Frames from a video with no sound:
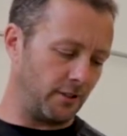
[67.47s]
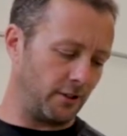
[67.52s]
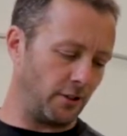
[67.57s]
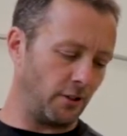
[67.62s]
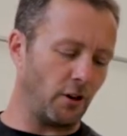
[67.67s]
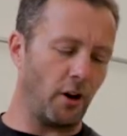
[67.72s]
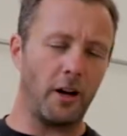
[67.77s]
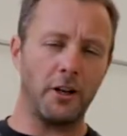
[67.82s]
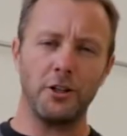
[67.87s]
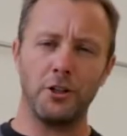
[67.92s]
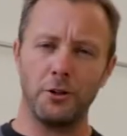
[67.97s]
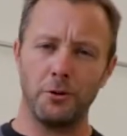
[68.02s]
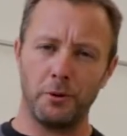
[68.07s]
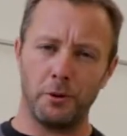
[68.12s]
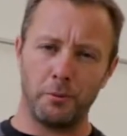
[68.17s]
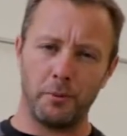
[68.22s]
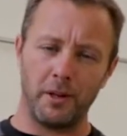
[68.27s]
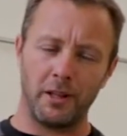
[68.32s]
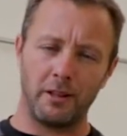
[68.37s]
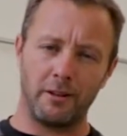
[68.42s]
not do
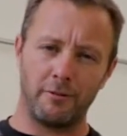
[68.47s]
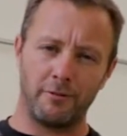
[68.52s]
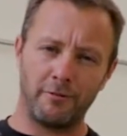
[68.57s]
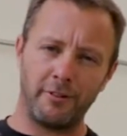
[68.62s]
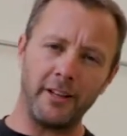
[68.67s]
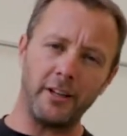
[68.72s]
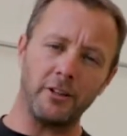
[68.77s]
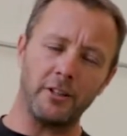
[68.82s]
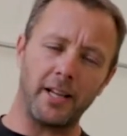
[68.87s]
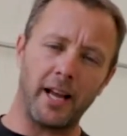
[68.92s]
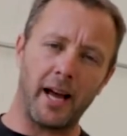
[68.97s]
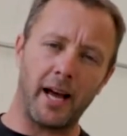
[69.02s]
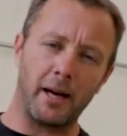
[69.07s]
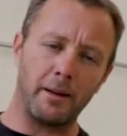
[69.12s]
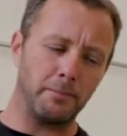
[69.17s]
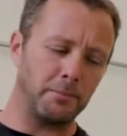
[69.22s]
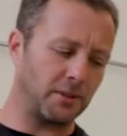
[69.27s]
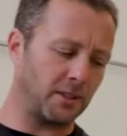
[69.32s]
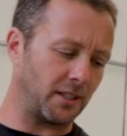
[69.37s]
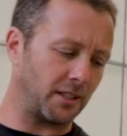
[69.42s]
it with finger
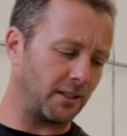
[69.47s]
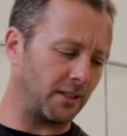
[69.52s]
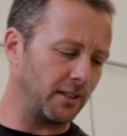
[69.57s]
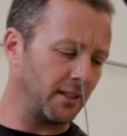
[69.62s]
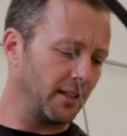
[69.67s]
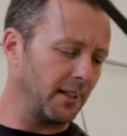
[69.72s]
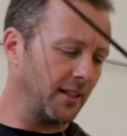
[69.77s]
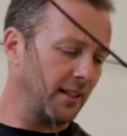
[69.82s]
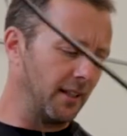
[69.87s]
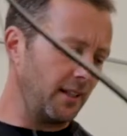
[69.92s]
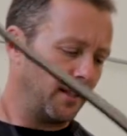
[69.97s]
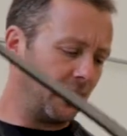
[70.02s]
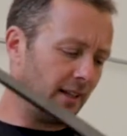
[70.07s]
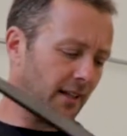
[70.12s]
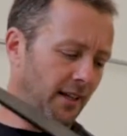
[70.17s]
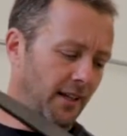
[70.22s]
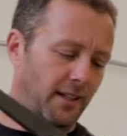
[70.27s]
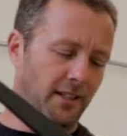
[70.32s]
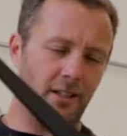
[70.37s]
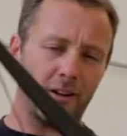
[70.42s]
tabs and
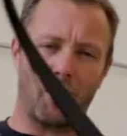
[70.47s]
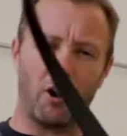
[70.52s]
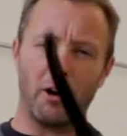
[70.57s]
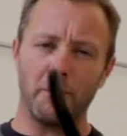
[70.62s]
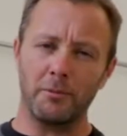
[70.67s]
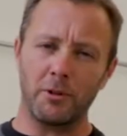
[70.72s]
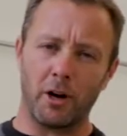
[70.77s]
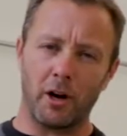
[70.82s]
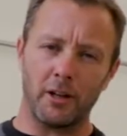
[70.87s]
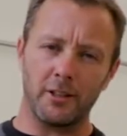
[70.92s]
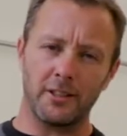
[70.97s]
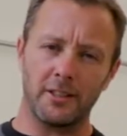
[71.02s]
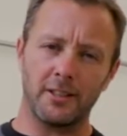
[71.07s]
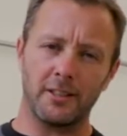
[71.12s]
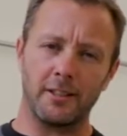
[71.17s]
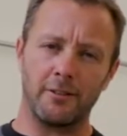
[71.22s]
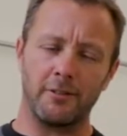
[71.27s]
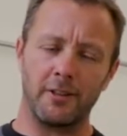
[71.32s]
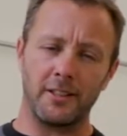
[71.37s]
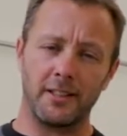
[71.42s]
arm guards and
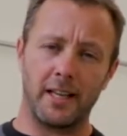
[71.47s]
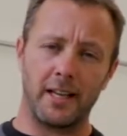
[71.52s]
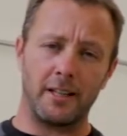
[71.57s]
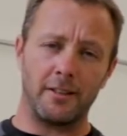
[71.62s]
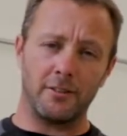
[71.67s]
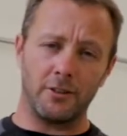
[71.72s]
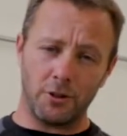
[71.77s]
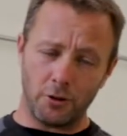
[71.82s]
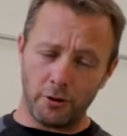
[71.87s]
stuff like that.